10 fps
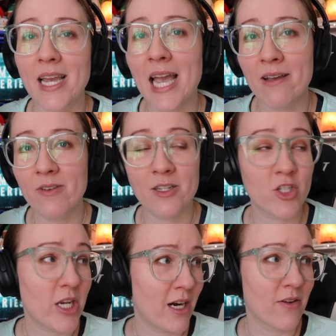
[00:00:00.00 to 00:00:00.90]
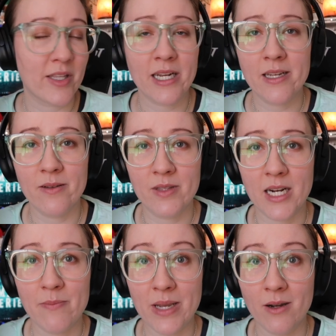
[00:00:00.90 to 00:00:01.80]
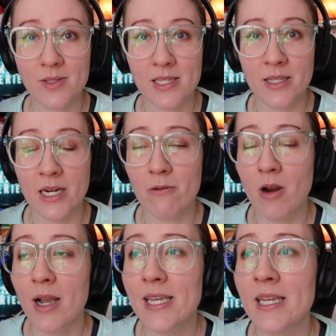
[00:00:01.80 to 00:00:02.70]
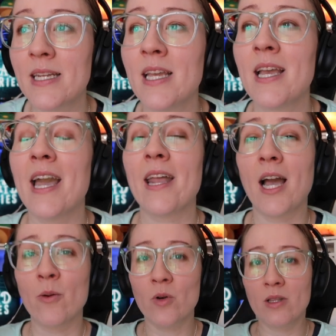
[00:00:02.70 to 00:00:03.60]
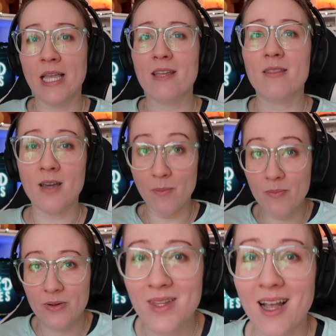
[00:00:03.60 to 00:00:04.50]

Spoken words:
I have a chair that I bounce in, that I rock in, and I will like thump.